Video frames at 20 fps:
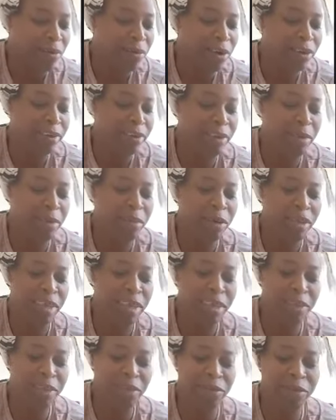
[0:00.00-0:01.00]
1
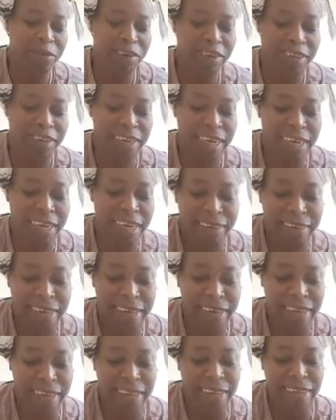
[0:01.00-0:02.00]
Timothy 2 verse 8
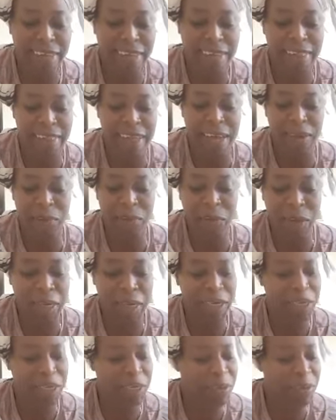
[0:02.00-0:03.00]
says that
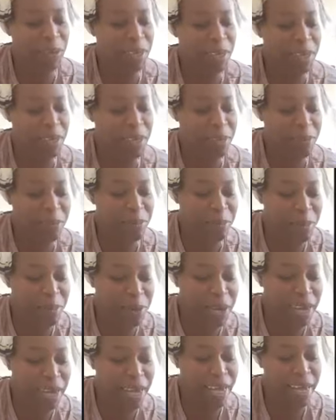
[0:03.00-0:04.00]
we should
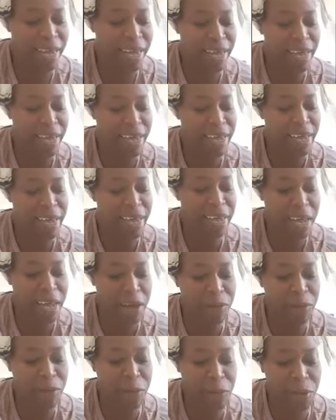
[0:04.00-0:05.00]
pray
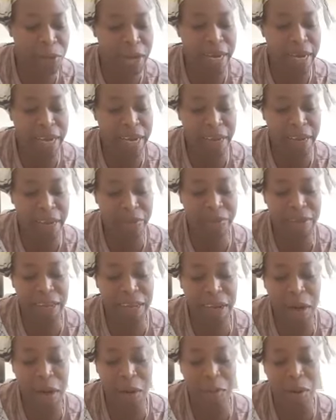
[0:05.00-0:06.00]
everywhere,
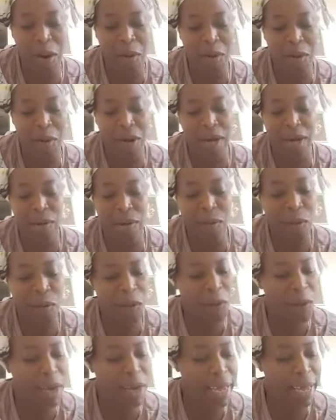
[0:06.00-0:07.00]
lifting up our
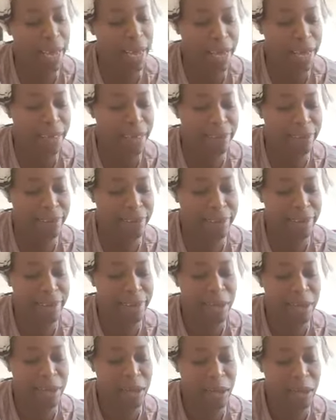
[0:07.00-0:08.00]
holy hands
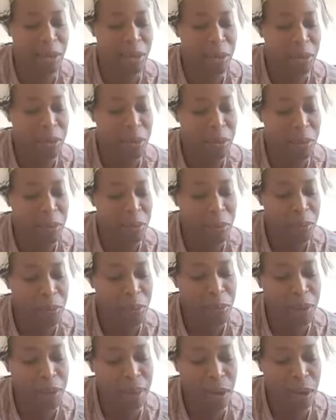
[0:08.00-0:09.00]

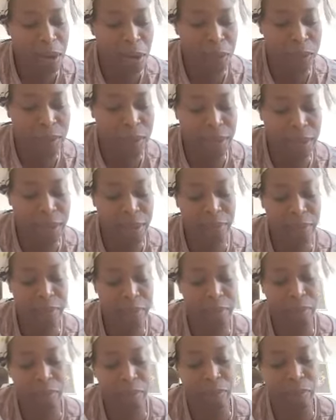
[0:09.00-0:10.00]
without
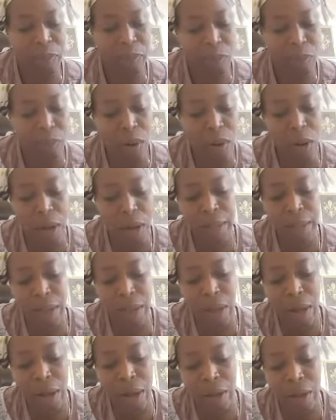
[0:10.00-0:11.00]
wrath
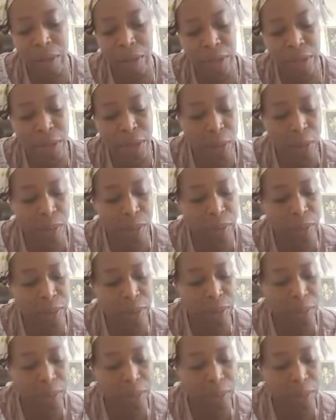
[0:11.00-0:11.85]
or doubt.